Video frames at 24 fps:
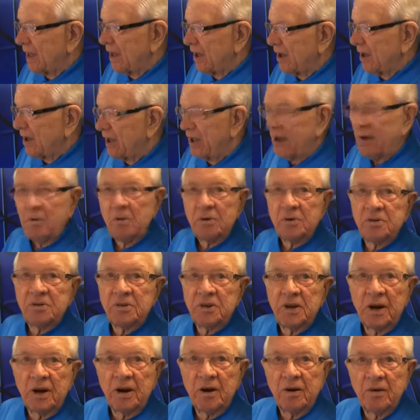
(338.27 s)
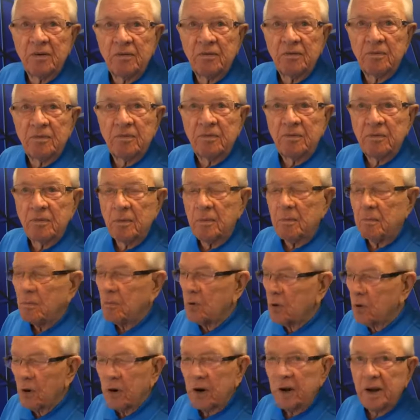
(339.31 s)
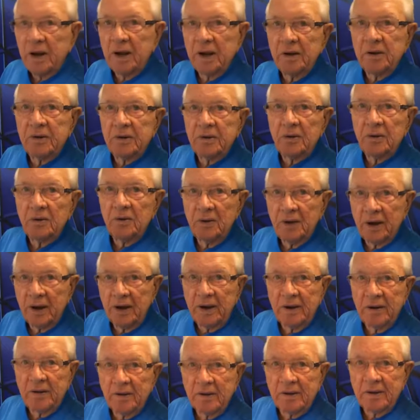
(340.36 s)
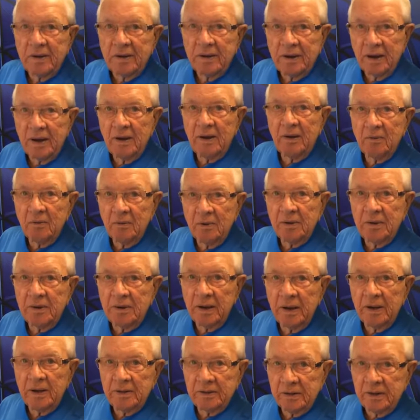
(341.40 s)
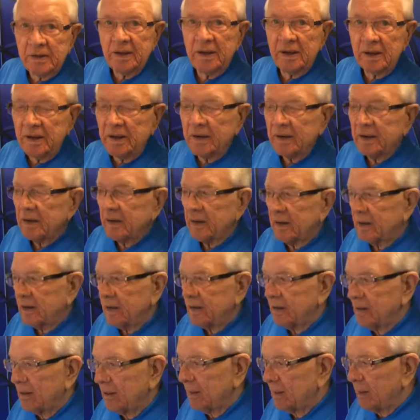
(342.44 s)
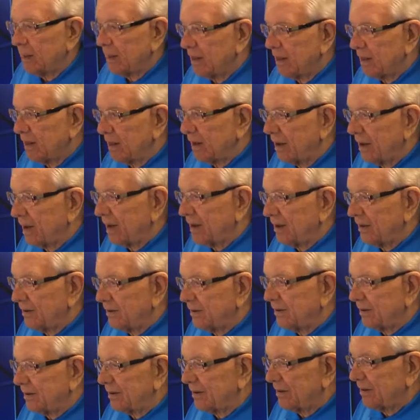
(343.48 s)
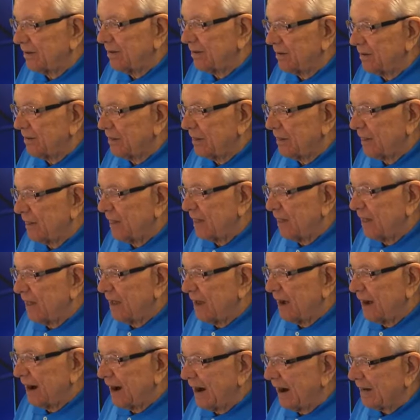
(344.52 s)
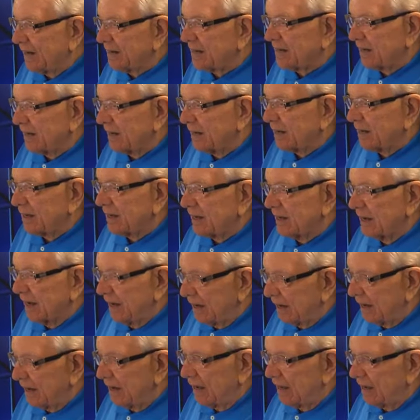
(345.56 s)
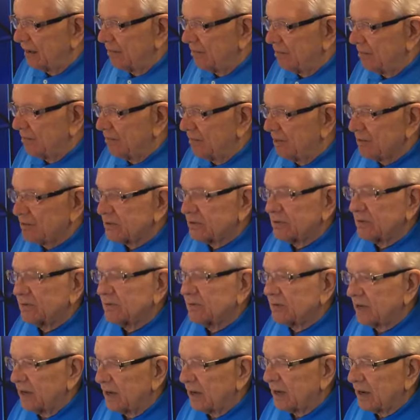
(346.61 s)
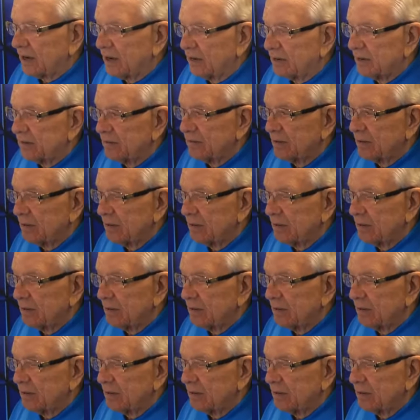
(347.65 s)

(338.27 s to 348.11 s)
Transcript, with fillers: he was there from morning until night on Kennywood Day, TAE Day. And uh, I think Eddie must have taken,